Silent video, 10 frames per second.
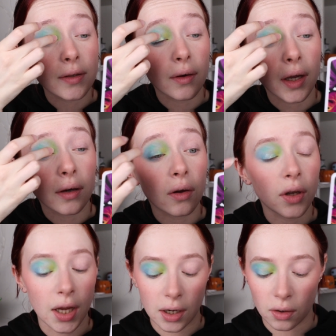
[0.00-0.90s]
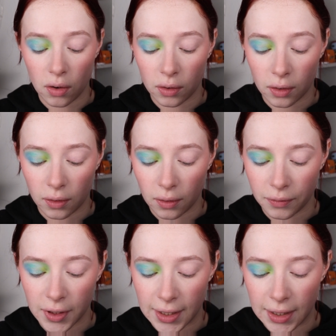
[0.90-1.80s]
to it on the inner corner
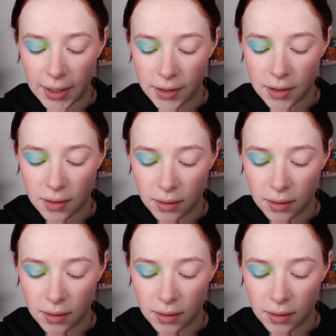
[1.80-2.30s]
of the lid.